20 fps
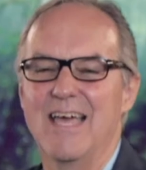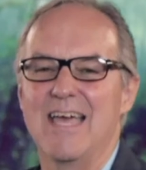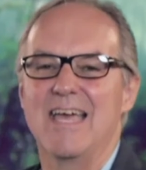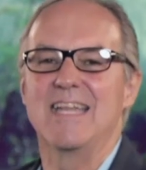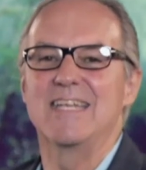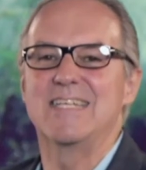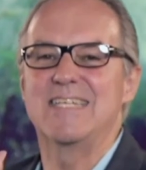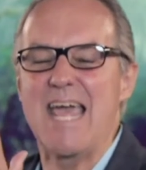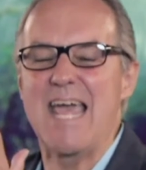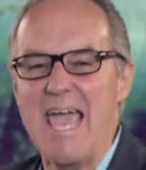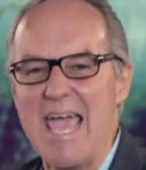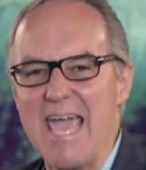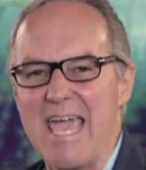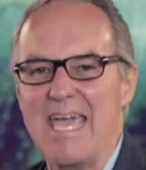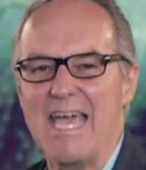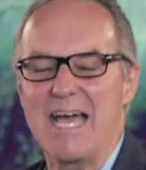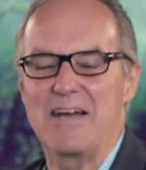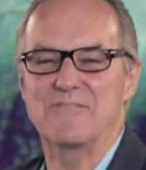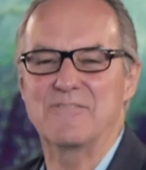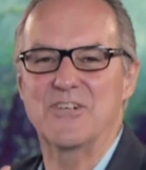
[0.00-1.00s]
Day
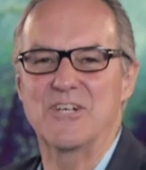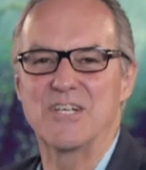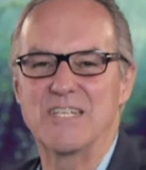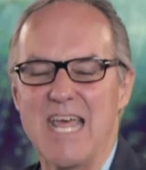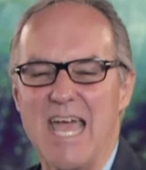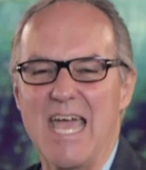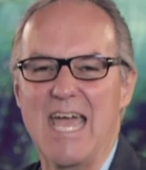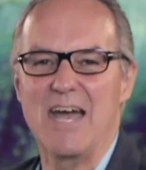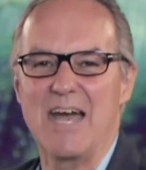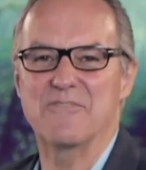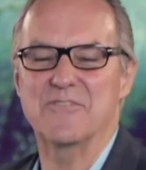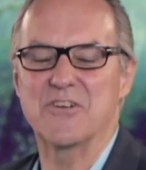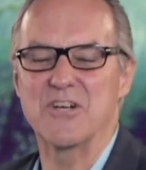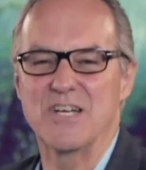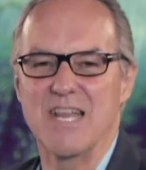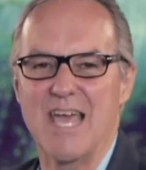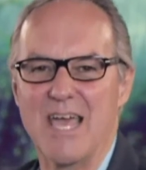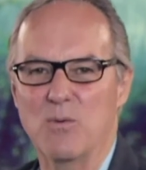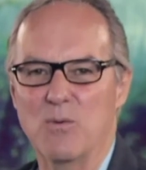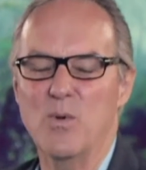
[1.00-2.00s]
after day after
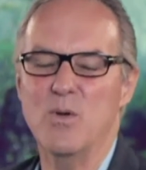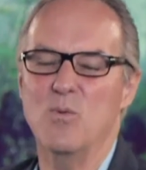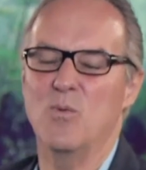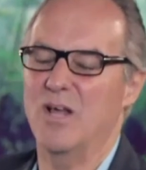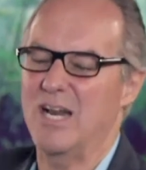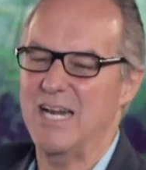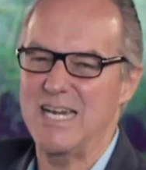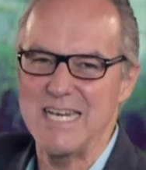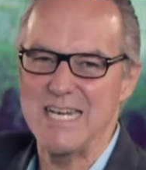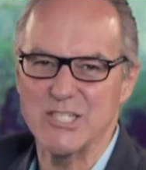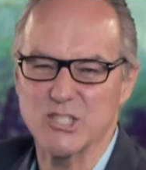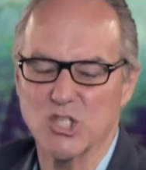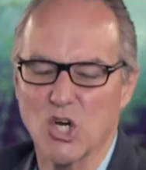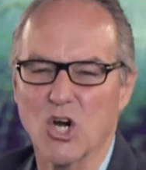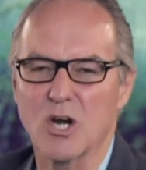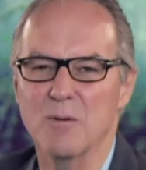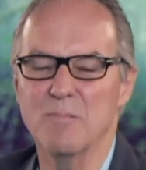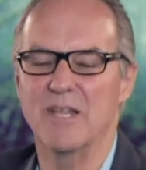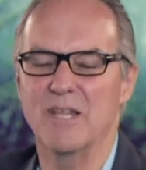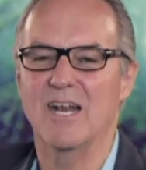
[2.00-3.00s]
day. We want to
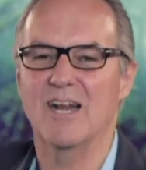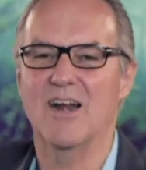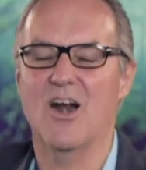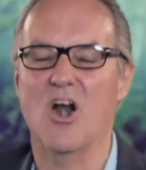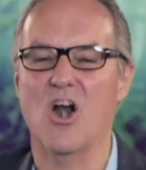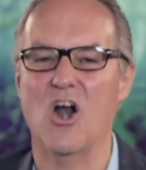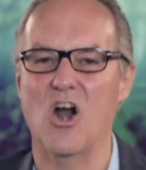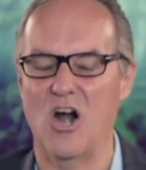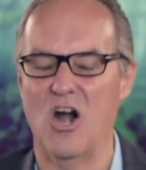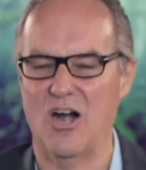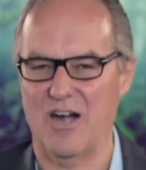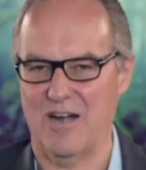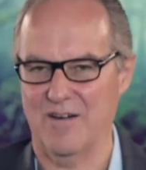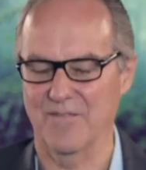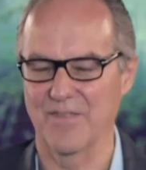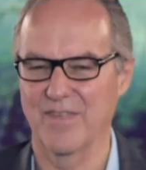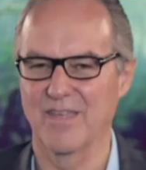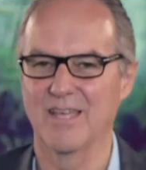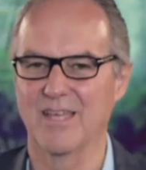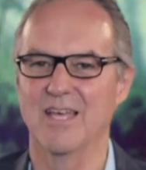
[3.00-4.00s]
determine in our heart
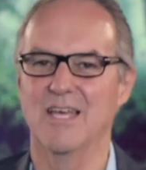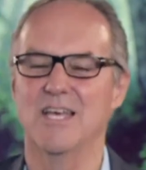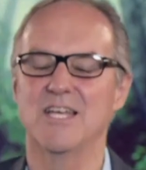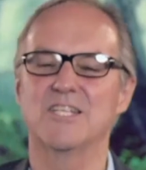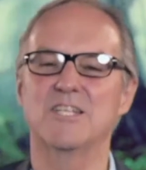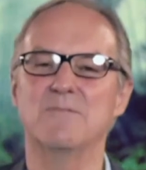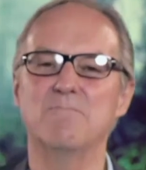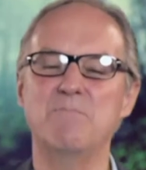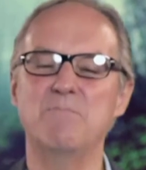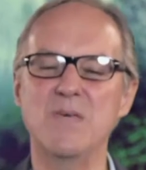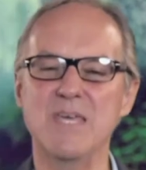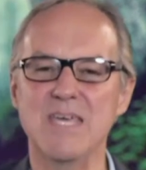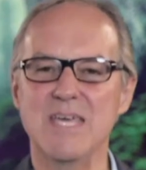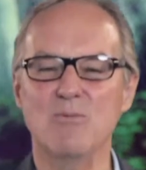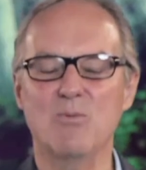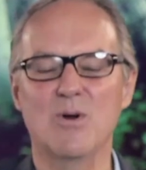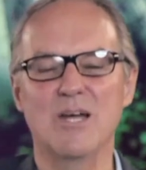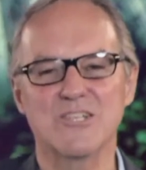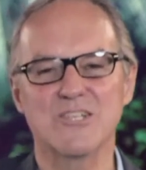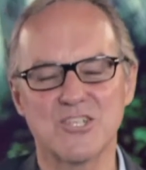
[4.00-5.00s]
to be
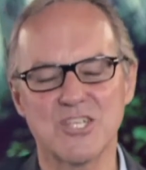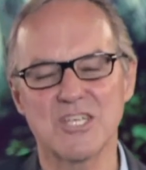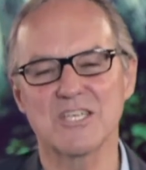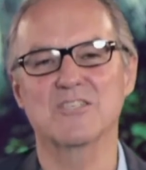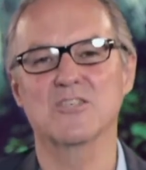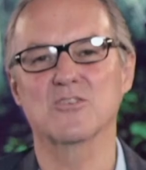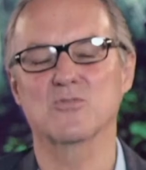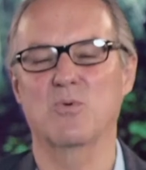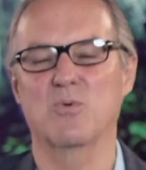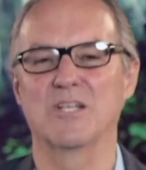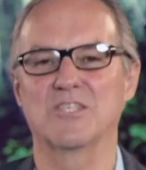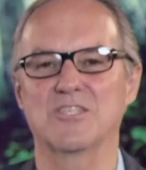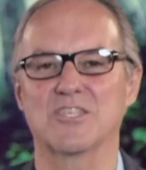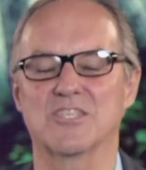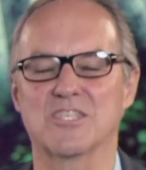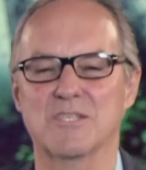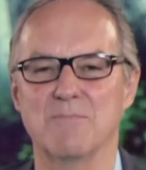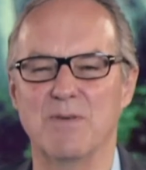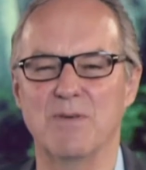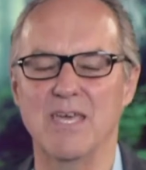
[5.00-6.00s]
what Jesus wants us
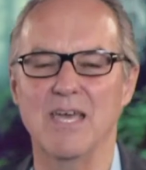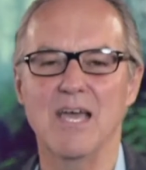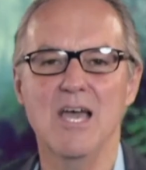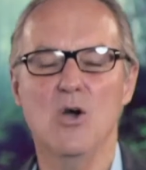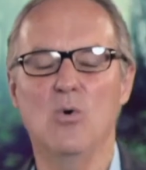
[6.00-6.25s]
to be.